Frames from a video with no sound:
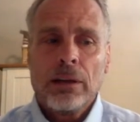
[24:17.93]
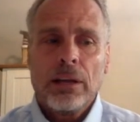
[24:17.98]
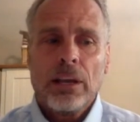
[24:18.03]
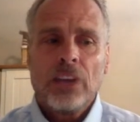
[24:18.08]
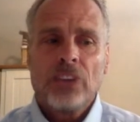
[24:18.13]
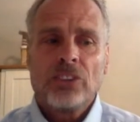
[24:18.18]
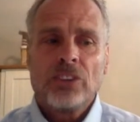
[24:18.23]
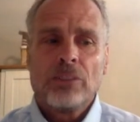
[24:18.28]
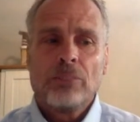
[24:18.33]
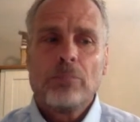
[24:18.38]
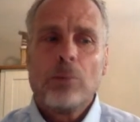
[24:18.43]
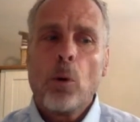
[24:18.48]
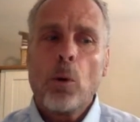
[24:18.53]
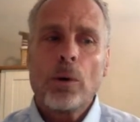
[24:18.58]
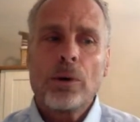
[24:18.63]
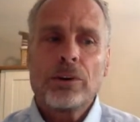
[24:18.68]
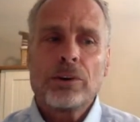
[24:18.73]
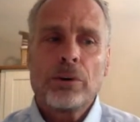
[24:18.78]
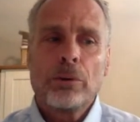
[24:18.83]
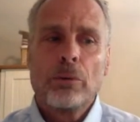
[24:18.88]
it's
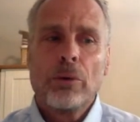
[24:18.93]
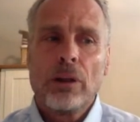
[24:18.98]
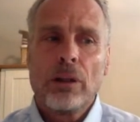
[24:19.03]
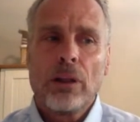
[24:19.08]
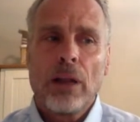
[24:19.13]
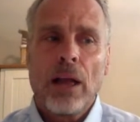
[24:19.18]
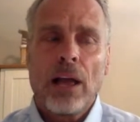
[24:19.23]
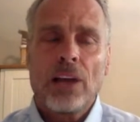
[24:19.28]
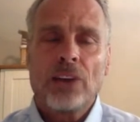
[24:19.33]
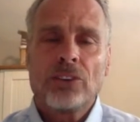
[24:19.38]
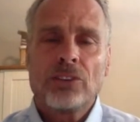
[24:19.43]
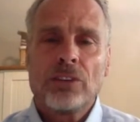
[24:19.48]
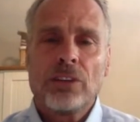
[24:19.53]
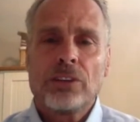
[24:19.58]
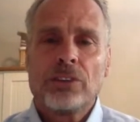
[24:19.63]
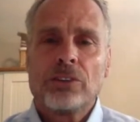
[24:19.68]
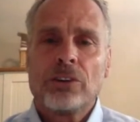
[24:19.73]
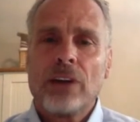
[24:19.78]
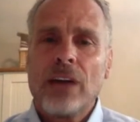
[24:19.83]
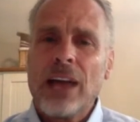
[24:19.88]
important to realize
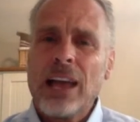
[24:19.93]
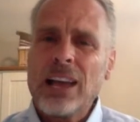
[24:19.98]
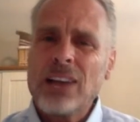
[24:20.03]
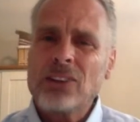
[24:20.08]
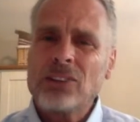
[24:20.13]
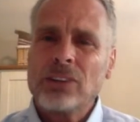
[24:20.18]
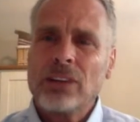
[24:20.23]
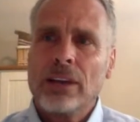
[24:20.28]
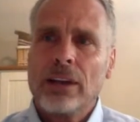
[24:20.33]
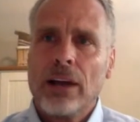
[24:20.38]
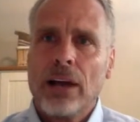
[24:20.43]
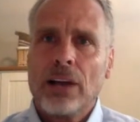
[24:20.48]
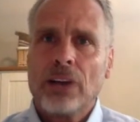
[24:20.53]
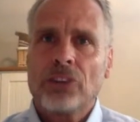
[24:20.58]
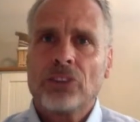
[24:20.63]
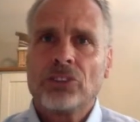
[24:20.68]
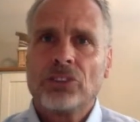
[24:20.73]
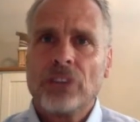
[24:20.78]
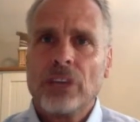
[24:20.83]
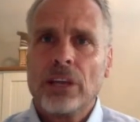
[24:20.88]
that you're actually not
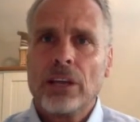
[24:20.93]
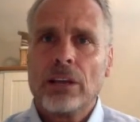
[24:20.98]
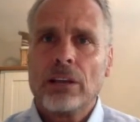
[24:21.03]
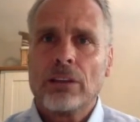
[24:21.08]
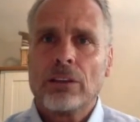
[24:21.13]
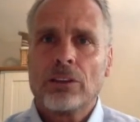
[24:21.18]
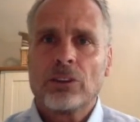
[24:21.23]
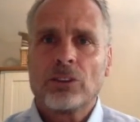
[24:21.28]
seeing the